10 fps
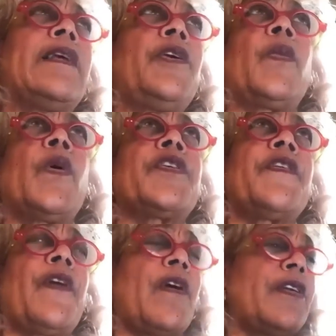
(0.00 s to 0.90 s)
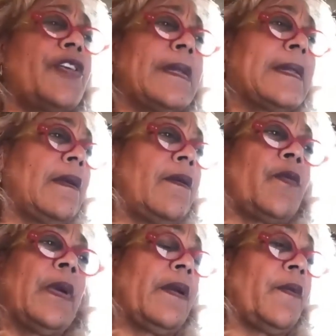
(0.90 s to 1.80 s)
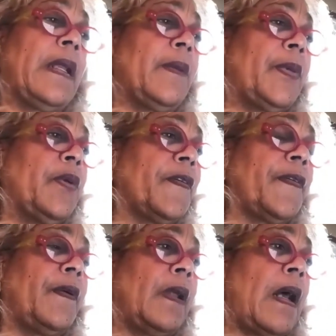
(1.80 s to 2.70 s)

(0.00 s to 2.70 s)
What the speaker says: your works of art are just really, really beautiful.